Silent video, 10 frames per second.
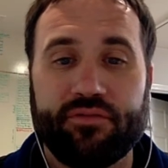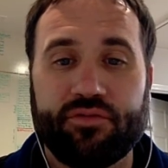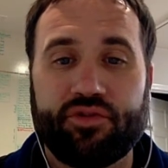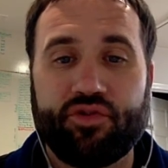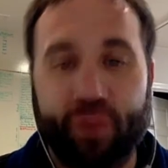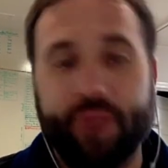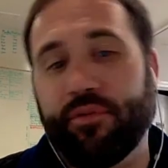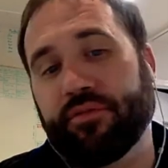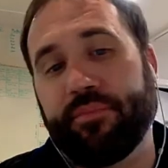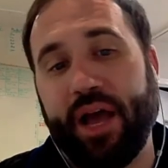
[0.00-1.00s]

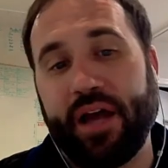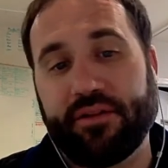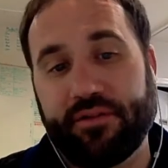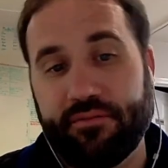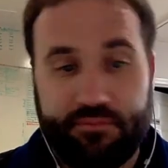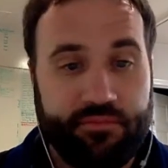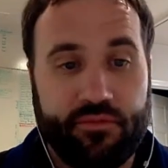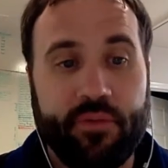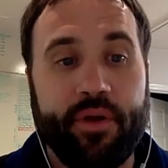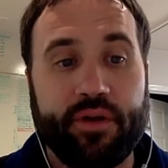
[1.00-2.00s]
scrambles back
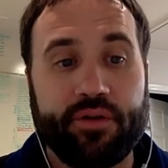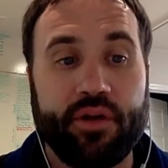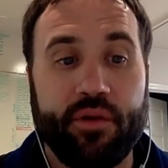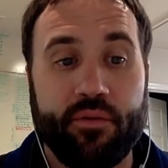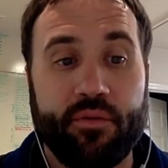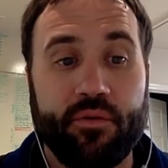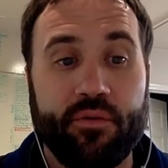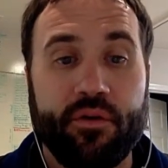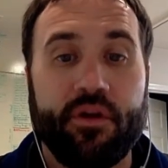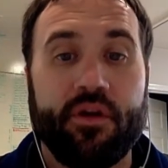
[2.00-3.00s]
to petrochemical.
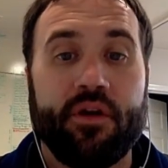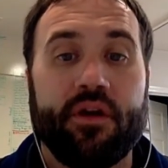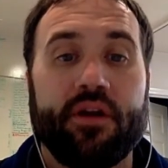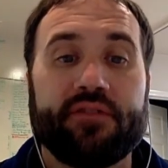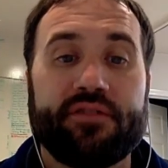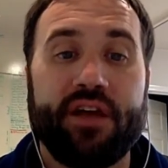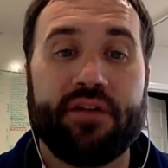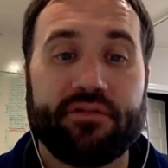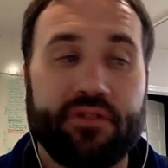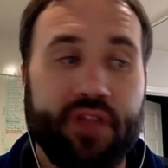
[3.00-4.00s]
It
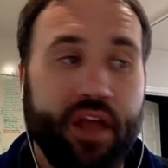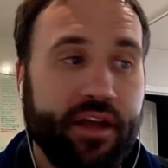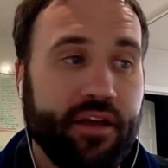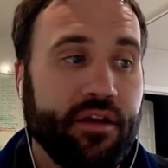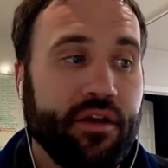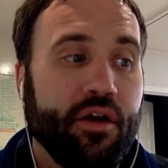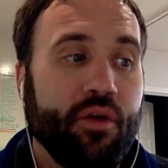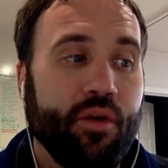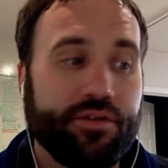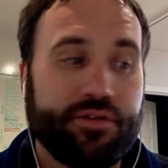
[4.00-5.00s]
sounds like
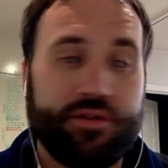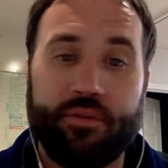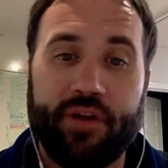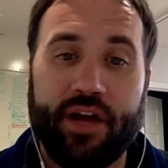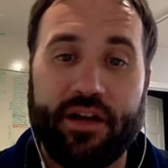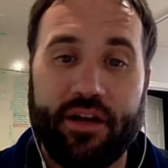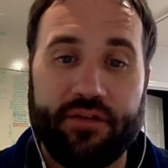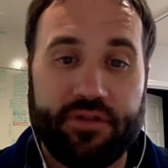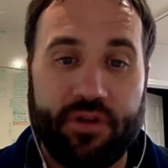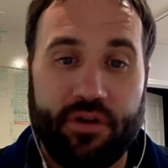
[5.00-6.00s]
one stupid idea
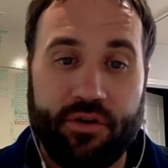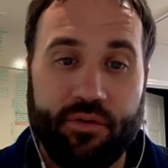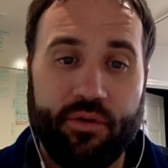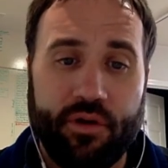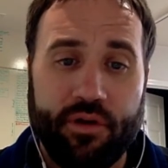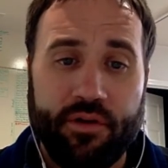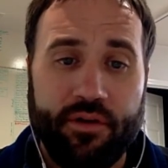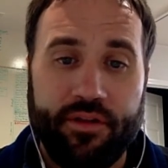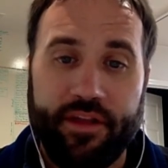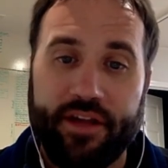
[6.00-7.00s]
of starting a war
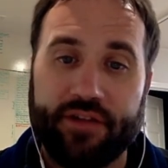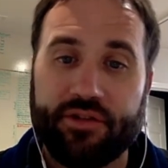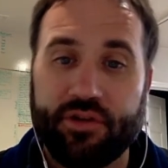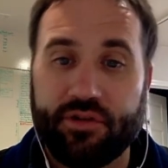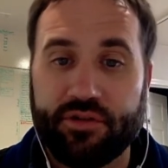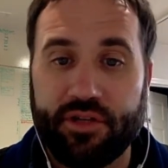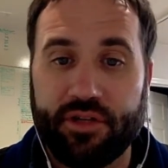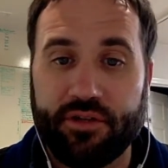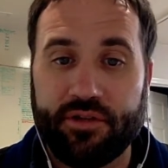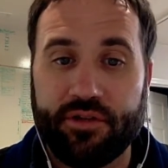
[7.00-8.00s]
then turns
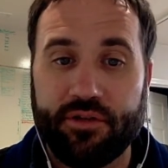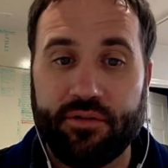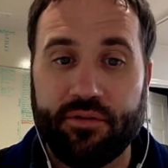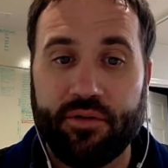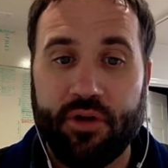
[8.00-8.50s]
into